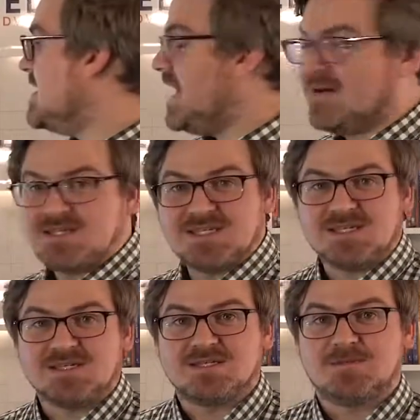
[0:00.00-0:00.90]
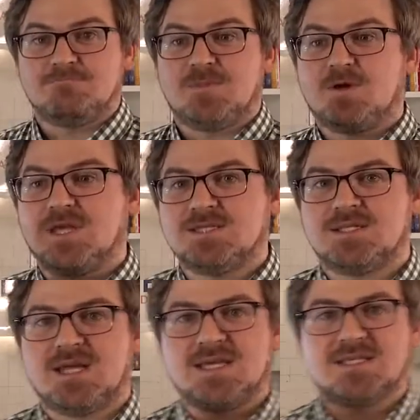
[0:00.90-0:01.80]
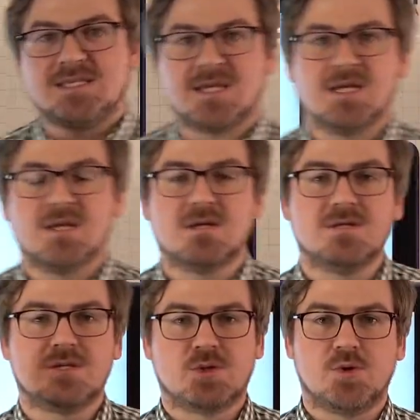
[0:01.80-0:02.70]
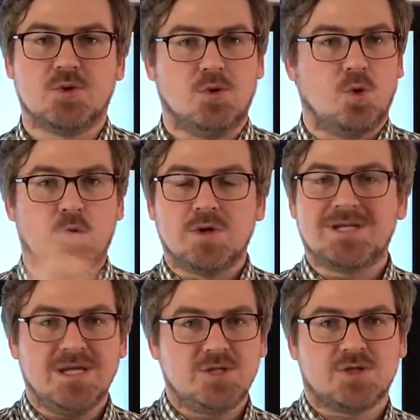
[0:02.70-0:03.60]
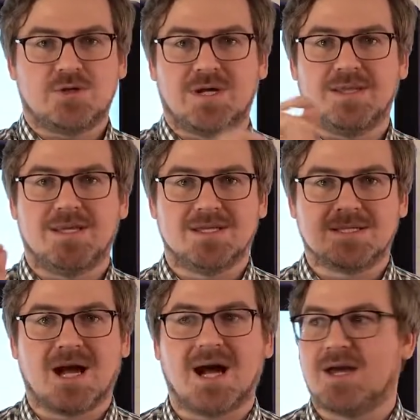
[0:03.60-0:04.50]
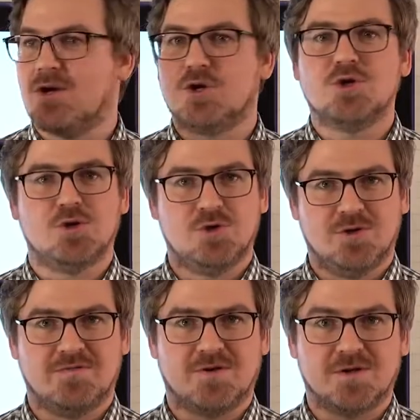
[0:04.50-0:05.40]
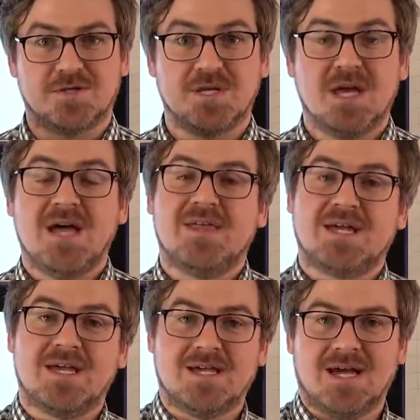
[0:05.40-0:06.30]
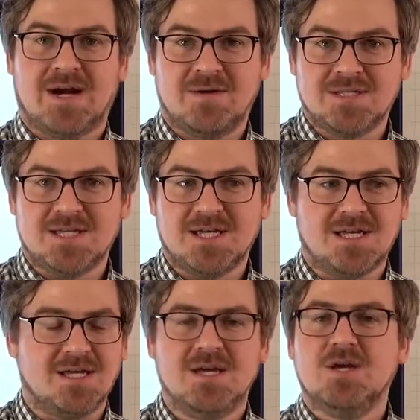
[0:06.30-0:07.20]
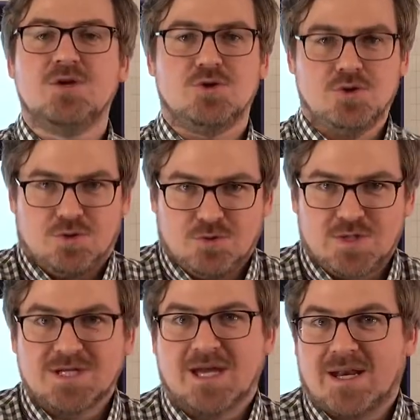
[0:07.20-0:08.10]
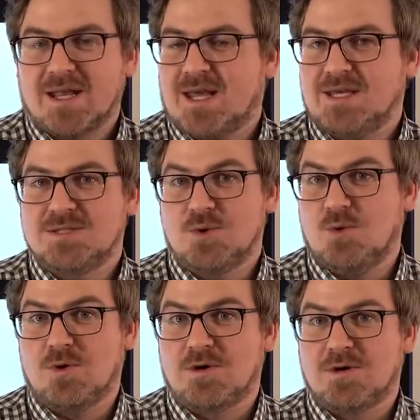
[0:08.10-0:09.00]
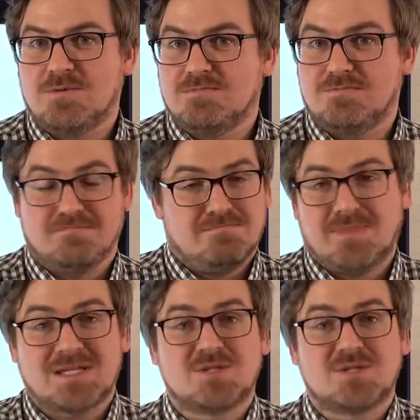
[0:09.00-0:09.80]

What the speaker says: Guarantees. There isn't a single school or teacher in the entire universe that can guarantee you to get a score. That's